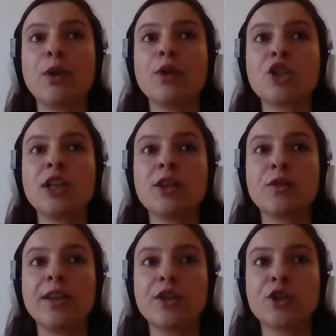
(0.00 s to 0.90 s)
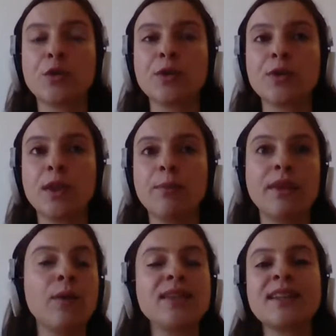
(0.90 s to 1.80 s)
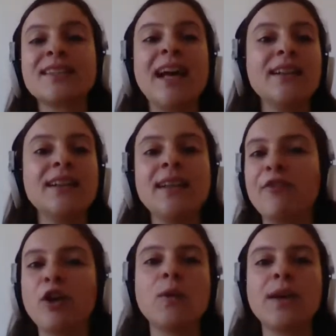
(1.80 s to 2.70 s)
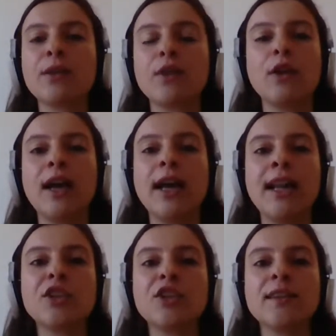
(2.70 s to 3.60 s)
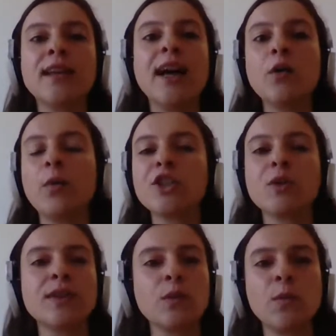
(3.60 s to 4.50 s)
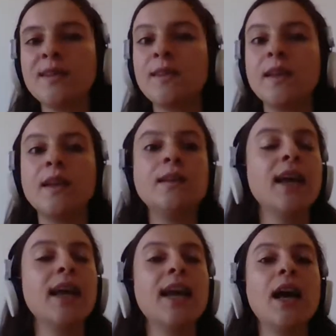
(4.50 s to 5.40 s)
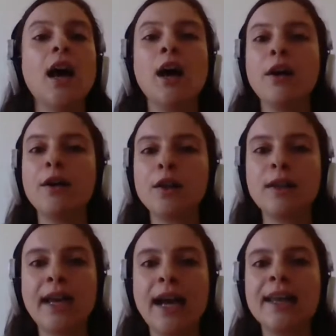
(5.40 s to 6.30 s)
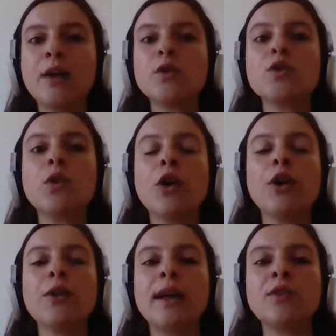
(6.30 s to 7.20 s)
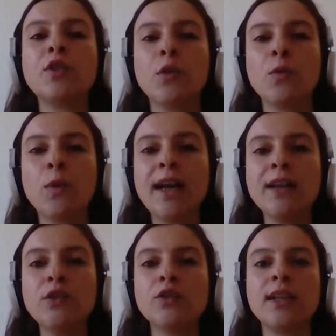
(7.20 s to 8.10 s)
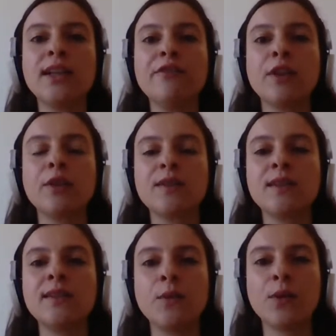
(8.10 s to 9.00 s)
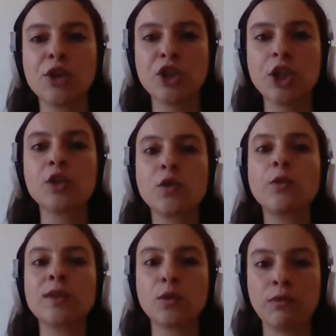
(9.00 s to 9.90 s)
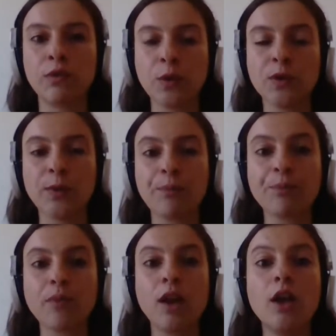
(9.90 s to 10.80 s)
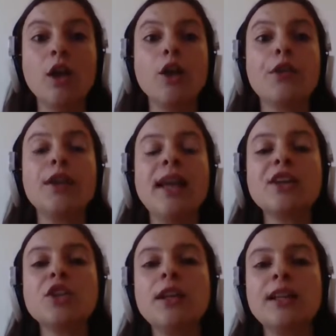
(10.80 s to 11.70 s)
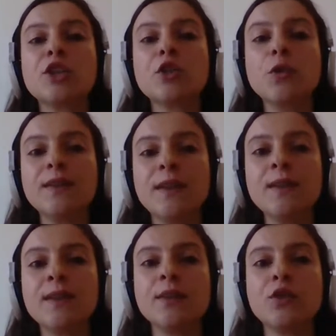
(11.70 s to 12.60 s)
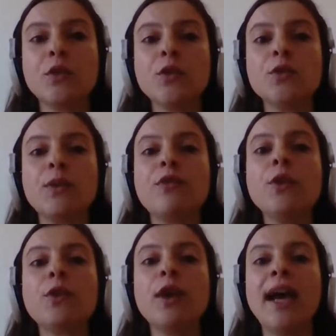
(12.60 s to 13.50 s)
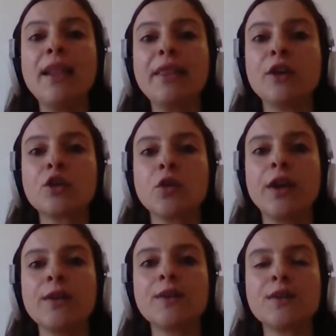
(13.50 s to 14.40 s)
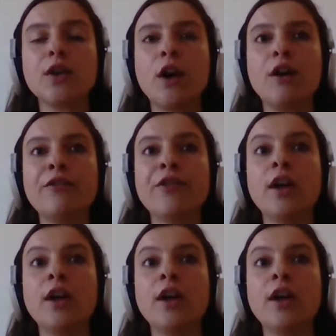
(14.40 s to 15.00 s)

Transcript: her children in Jerusalem. That was exactly following the alleged attack. When she was arrested, they announced to her that her right to live in the city with her children was revoked. The National Insurance Institute revoked the health insurance of